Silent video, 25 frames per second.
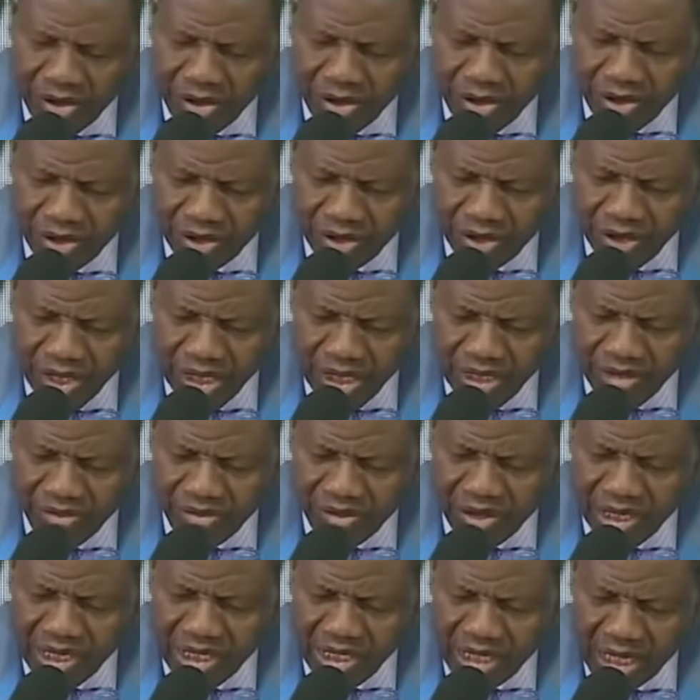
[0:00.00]
for us in the
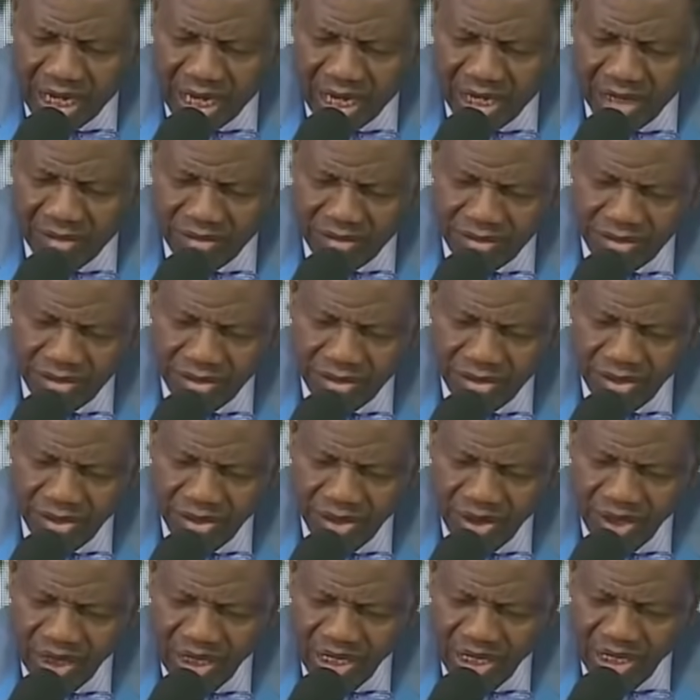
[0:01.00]
first half
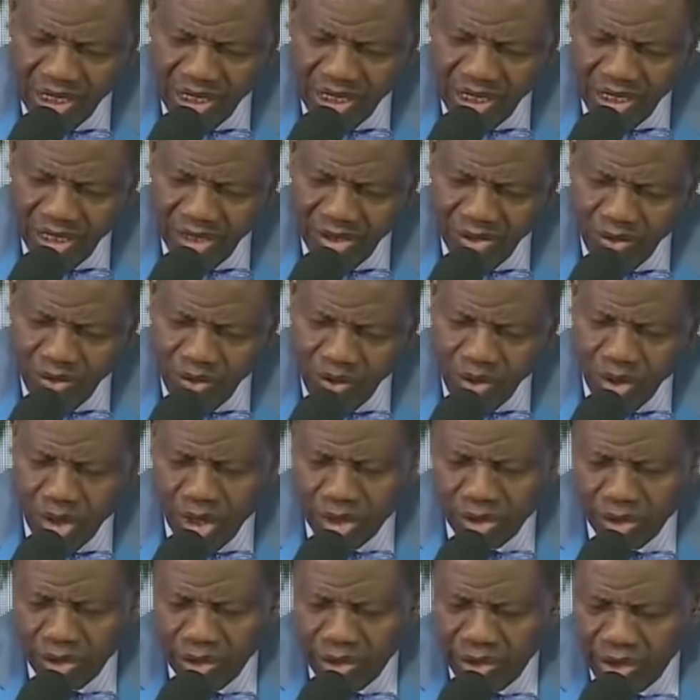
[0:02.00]

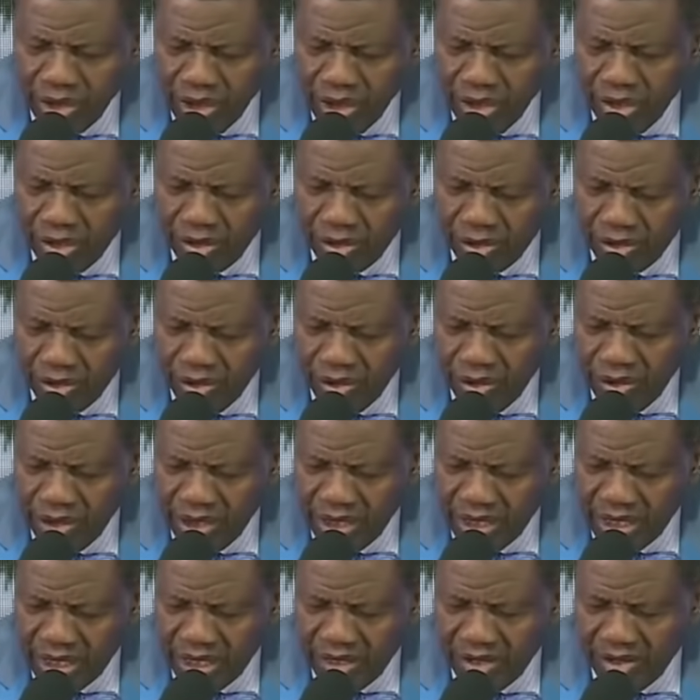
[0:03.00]
will also see us through
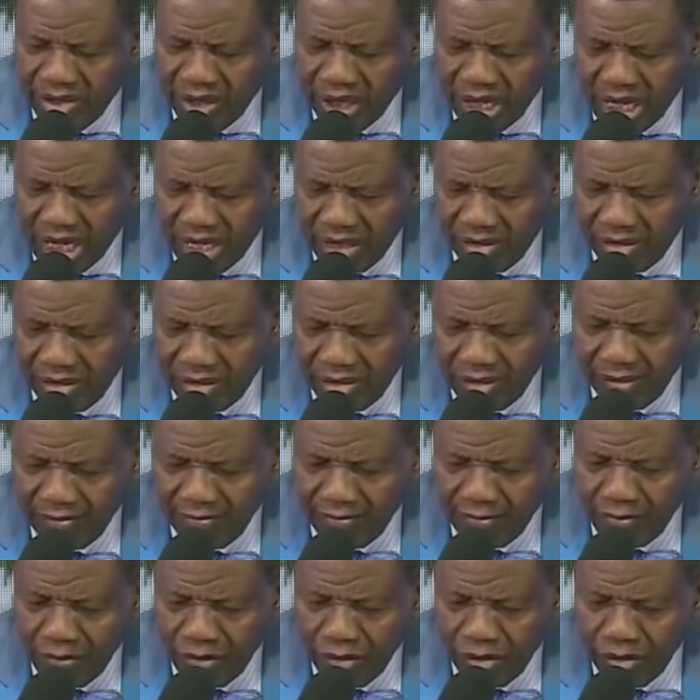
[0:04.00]
the second half.
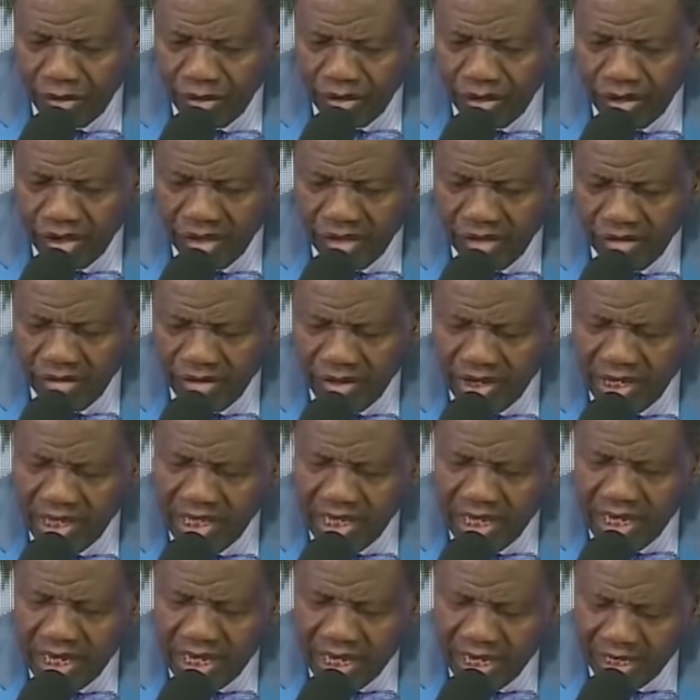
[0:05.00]

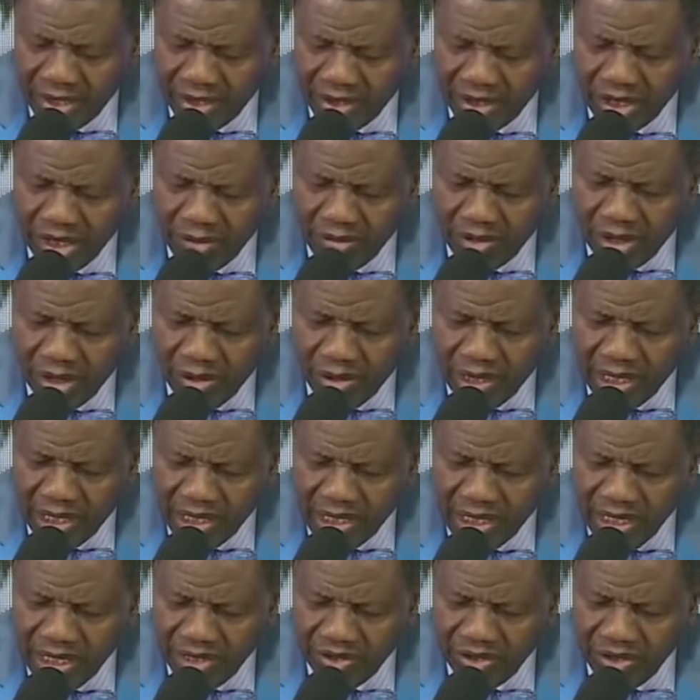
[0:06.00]
Father, accept our
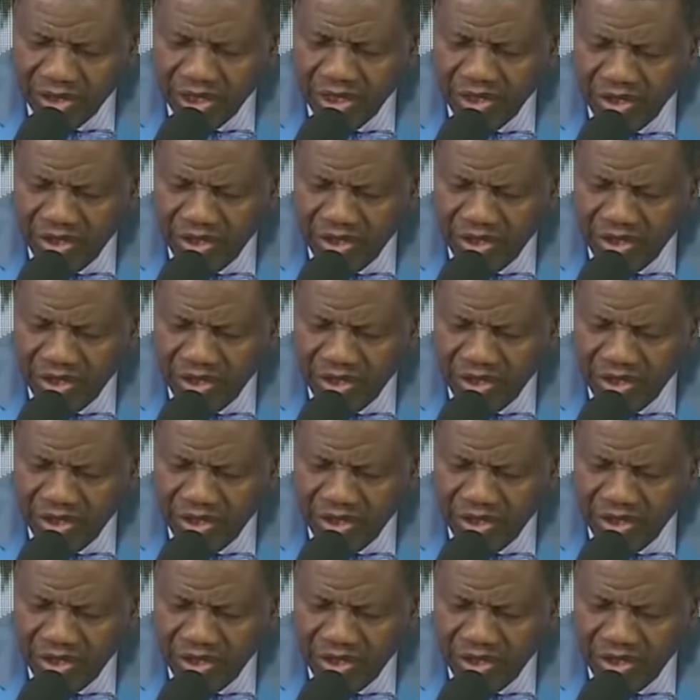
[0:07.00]
thanks